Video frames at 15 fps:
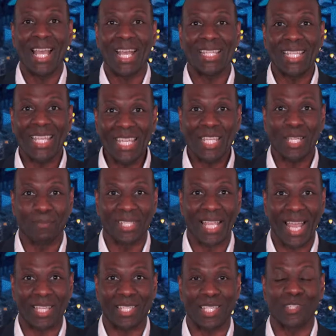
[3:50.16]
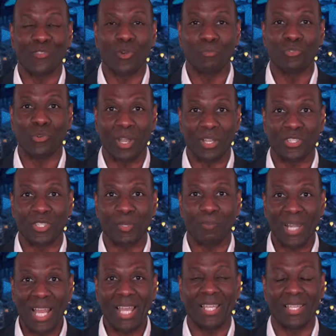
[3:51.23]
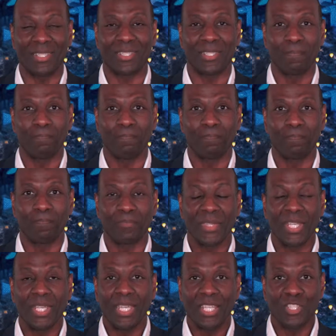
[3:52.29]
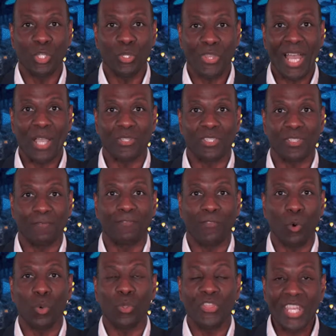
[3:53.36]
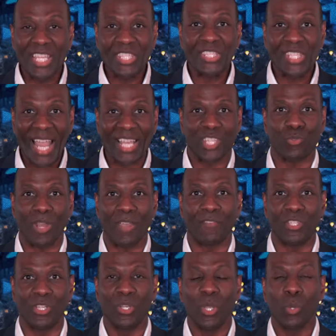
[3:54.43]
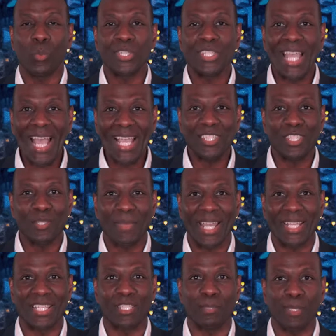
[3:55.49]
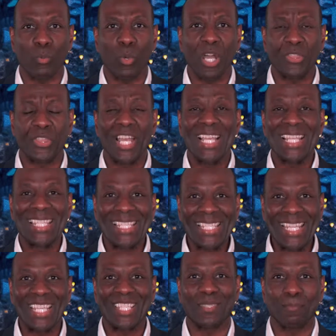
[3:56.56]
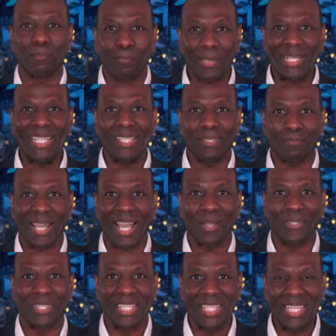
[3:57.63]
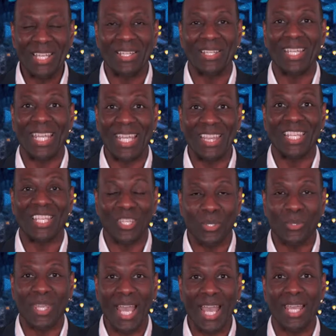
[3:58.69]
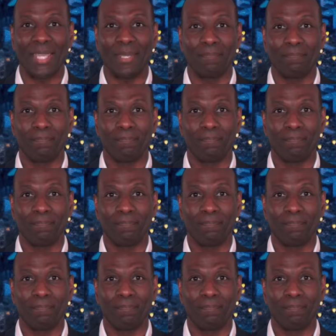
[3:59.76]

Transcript: and income taxes from drug suppliers. In 2004, this tax revenue was estimated to be worth £6 billion a year in the UK.